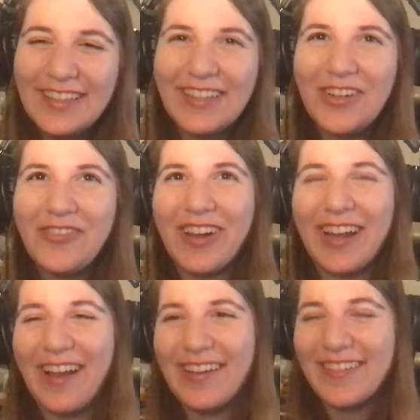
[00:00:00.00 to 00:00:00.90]
Oh
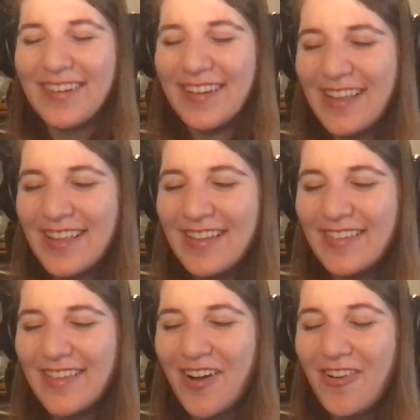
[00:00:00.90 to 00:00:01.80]
my gosh.
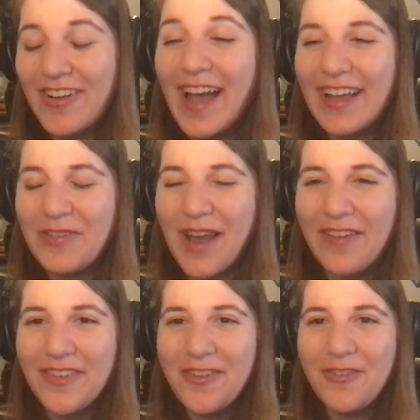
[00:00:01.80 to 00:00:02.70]
So yeah, you'd
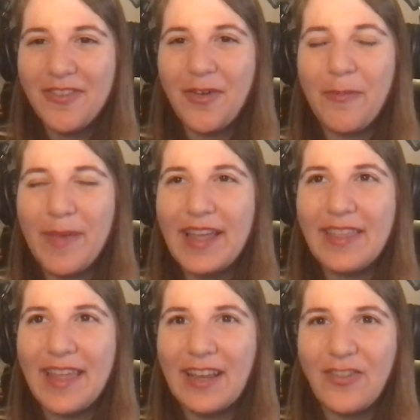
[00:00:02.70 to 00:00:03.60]
have to. So a big
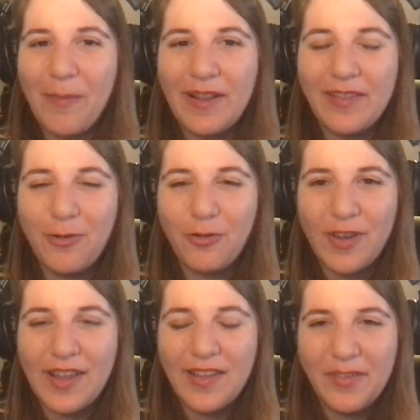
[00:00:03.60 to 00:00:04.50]
thing in Japanese
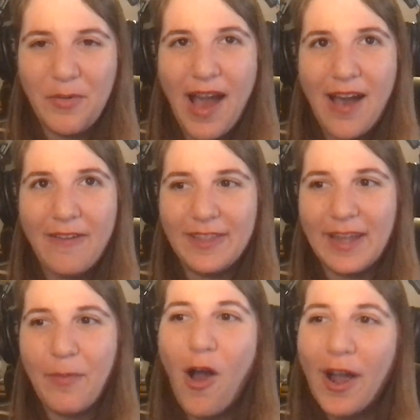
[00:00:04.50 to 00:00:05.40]
culture is you have
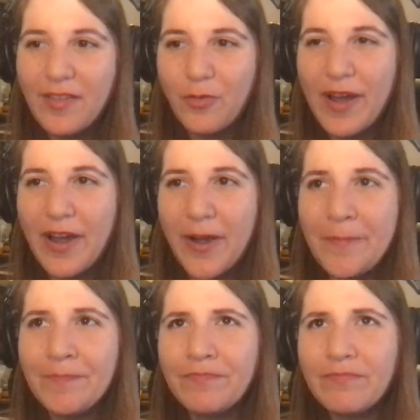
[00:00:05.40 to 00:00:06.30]
like a pocket
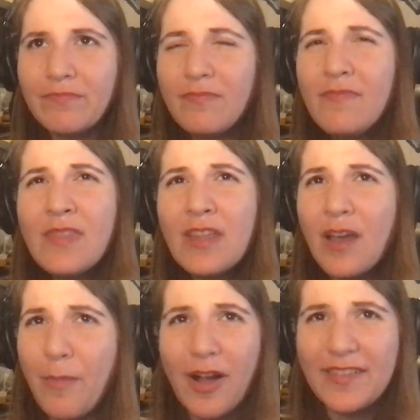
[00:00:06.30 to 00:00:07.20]
square,
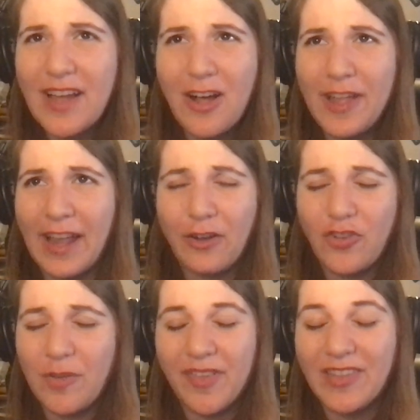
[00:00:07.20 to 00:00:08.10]
a pocket towel,
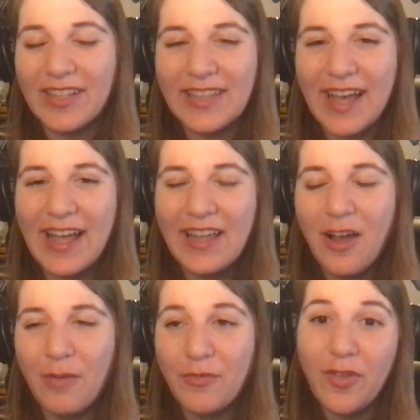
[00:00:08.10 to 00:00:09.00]
handkerchief, something like that,
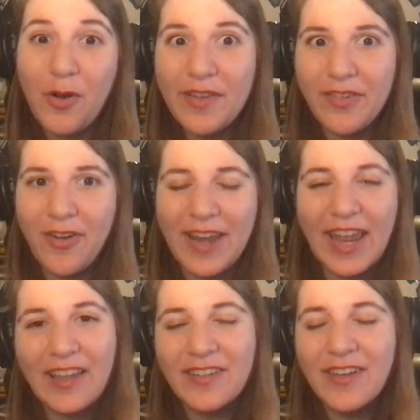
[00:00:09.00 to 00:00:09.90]
just always on
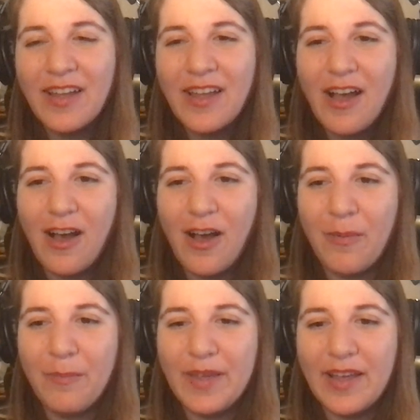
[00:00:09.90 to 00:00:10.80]
hand,
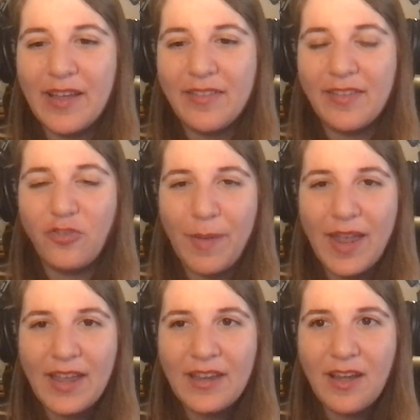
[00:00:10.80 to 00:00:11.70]
because in
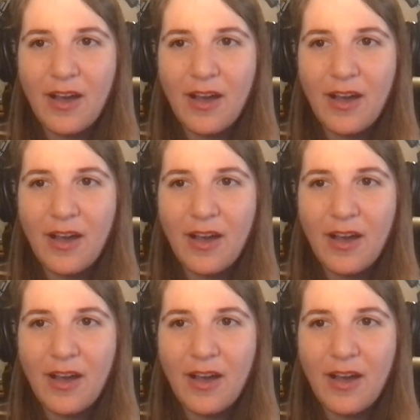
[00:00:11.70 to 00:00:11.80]
Japan,